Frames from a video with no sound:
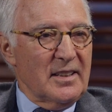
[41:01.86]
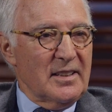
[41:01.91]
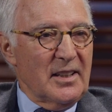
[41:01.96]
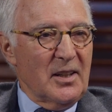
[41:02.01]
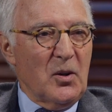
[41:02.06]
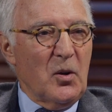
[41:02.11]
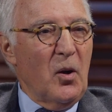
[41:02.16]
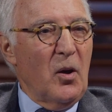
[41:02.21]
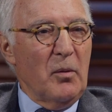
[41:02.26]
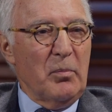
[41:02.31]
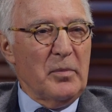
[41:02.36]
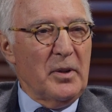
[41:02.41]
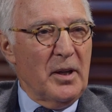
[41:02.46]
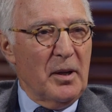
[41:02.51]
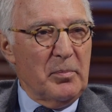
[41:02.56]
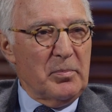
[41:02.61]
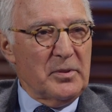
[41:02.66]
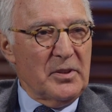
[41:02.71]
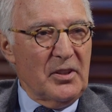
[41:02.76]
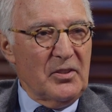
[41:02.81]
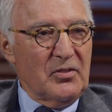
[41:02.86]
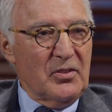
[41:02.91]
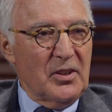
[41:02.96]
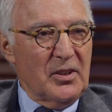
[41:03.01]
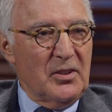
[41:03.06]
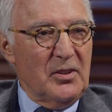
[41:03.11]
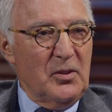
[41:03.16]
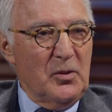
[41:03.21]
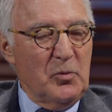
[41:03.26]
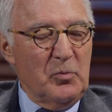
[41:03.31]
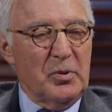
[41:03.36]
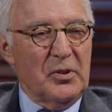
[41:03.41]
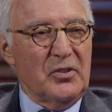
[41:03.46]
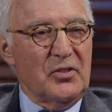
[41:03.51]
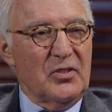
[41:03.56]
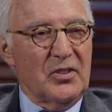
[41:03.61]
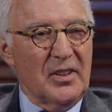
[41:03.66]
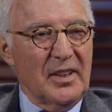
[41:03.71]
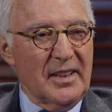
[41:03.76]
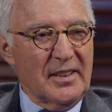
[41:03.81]
they called me up and they said, You've been
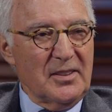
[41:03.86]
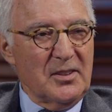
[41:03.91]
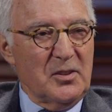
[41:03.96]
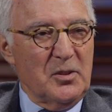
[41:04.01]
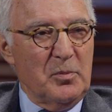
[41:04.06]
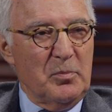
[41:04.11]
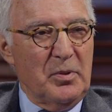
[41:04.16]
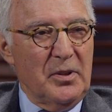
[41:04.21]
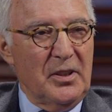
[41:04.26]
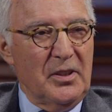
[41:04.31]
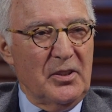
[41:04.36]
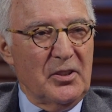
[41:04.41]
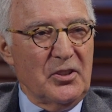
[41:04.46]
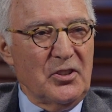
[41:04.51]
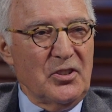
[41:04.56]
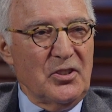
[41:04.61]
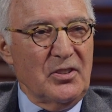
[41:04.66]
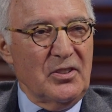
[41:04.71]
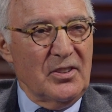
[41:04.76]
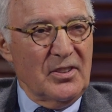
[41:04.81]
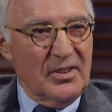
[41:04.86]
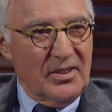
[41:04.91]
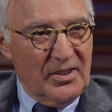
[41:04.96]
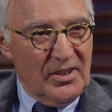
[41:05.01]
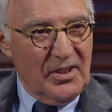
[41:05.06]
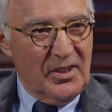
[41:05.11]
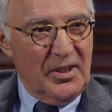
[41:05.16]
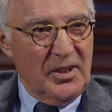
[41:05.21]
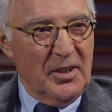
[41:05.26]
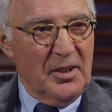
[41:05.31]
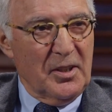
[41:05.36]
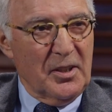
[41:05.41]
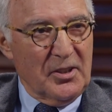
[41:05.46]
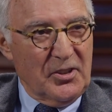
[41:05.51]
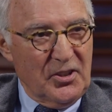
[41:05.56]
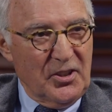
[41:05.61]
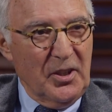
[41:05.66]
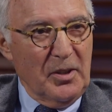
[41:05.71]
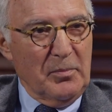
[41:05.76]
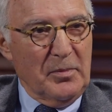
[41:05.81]
selected to be the, ch the uh,
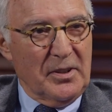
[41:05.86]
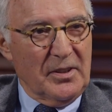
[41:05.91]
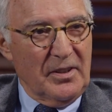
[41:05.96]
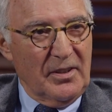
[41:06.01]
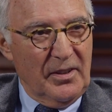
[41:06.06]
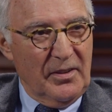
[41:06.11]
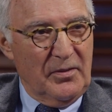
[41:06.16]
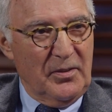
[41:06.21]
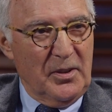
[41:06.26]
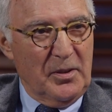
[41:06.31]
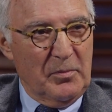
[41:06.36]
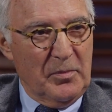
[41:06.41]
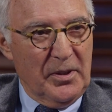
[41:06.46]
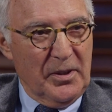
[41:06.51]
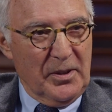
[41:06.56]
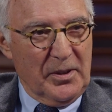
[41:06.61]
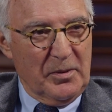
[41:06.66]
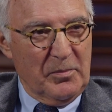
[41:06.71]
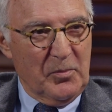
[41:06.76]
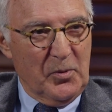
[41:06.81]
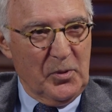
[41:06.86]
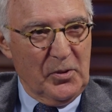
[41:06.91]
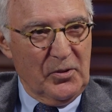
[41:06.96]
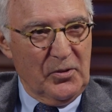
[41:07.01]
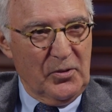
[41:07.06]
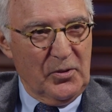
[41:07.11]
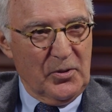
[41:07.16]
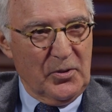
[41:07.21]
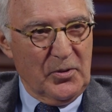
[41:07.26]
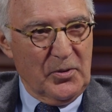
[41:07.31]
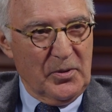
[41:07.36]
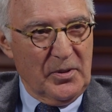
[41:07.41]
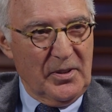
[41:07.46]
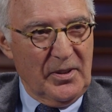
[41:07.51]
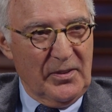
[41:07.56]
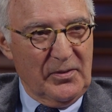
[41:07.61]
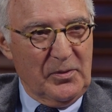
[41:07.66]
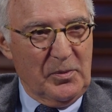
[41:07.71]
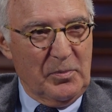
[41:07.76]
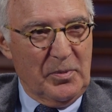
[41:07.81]
chairman of the American Board of Surgery.
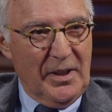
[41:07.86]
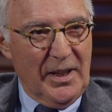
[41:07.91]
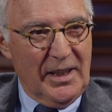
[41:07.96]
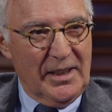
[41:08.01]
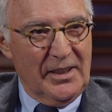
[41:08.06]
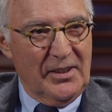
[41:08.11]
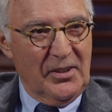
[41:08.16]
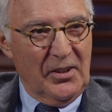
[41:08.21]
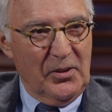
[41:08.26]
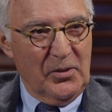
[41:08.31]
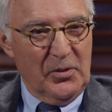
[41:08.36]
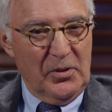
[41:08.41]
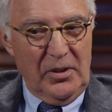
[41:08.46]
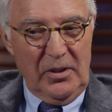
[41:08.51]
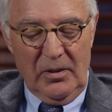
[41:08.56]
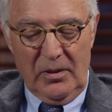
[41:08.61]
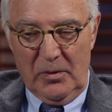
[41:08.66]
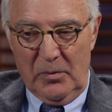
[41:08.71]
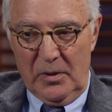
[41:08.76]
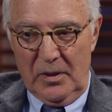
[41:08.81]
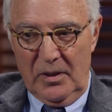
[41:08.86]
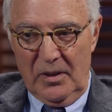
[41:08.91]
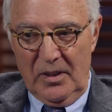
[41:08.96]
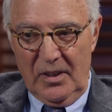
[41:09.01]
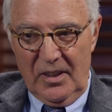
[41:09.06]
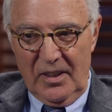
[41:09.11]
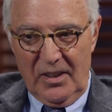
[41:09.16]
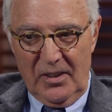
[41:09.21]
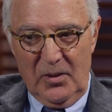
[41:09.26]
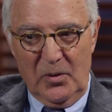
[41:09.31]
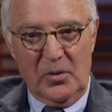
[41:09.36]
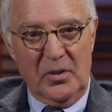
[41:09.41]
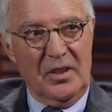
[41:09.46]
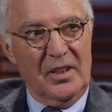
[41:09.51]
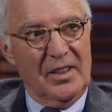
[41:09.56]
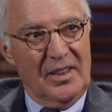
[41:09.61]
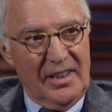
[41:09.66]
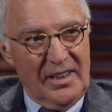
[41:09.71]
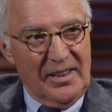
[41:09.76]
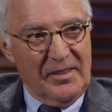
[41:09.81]
You have to be on another year. I went, Are you
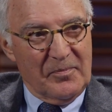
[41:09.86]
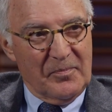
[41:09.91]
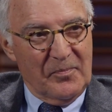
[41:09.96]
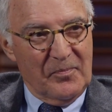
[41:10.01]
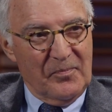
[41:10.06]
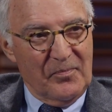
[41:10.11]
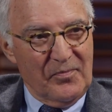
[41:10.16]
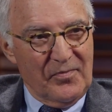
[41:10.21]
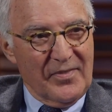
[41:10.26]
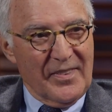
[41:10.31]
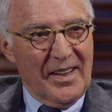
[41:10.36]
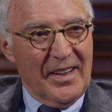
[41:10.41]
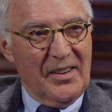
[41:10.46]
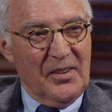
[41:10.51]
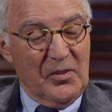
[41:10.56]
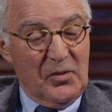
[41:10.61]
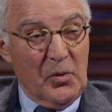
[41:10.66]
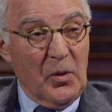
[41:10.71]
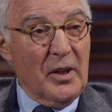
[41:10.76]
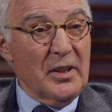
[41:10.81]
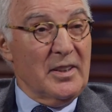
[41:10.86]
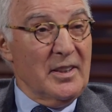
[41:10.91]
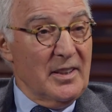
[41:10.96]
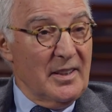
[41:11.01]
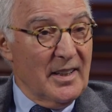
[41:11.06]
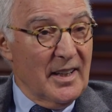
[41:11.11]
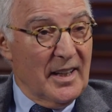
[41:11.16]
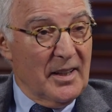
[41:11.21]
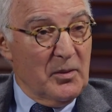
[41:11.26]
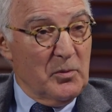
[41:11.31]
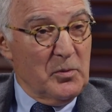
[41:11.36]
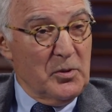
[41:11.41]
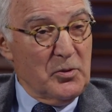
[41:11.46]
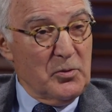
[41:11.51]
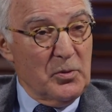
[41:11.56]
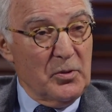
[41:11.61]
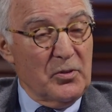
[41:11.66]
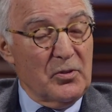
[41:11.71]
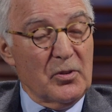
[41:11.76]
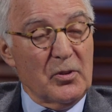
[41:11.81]
kidding? So I did that,
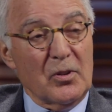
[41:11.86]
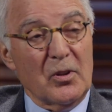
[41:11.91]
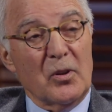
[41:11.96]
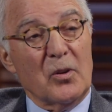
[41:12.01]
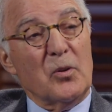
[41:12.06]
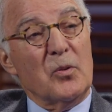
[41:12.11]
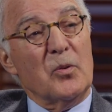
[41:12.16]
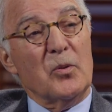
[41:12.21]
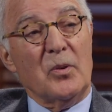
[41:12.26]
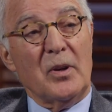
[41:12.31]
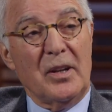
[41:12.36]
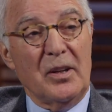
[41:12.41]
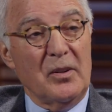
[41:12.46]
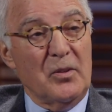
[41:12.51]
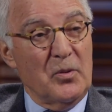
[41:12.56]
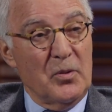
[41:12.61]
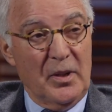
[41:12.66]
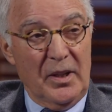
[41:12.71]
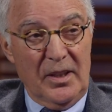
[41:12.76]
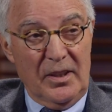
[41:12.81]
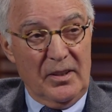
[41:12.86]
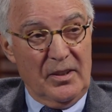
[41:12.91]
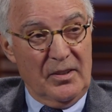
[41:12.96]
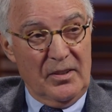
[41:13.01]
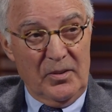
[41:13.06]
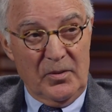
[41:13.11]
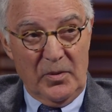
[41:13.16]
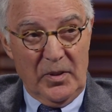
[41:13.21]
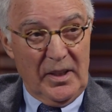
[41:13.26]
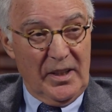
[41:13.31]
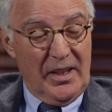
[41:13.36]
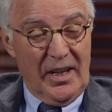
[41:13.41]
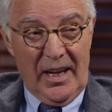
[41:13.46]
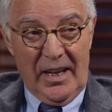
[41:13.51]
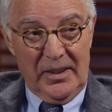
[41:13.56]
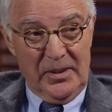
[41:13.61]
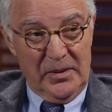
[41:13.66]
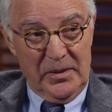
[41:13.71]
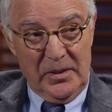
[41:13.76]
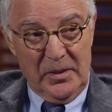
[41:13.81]
which was a, a great, great, great
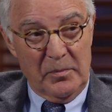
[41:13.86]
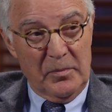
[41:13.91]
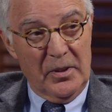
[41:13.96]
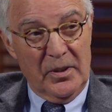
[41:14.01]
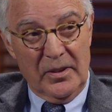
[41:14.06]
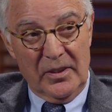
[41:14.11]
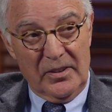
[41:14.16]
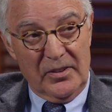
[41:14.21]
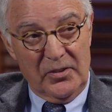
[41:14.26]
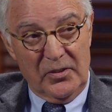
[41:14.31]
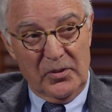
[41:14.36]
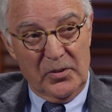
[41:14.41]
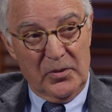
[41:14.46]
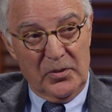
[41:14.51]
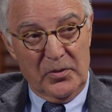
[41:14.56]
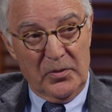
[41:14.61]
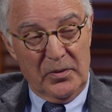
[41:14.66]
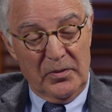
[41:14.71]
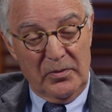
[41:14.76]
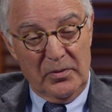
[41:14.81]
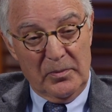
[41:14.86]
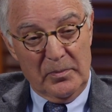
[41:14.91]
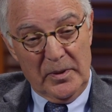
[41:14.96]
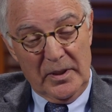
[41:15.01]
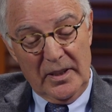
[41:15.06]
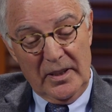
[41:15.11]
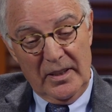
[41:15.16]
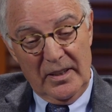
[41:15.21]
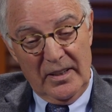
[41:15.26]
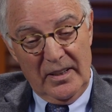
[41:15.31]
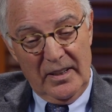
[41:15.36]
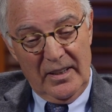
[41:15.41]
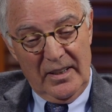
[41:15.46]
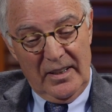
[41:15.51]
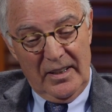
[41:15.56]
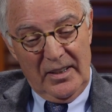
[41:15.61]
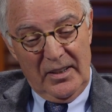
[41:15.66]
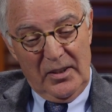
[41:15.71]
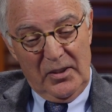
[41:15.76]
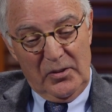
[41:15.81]
honor in American surgery for me.
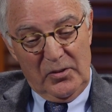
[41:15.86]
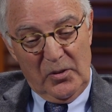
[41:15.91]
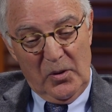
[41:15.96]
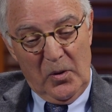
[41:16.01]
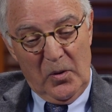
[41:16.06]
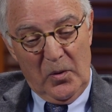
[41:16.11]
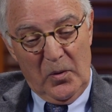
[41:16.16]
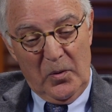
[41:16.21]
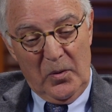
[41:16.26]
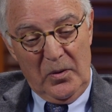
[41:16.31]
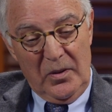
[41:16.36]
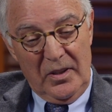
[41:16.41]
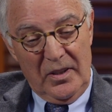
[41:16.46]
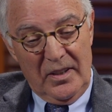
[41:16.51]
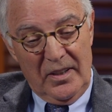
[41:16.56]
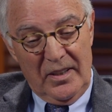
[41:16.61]
So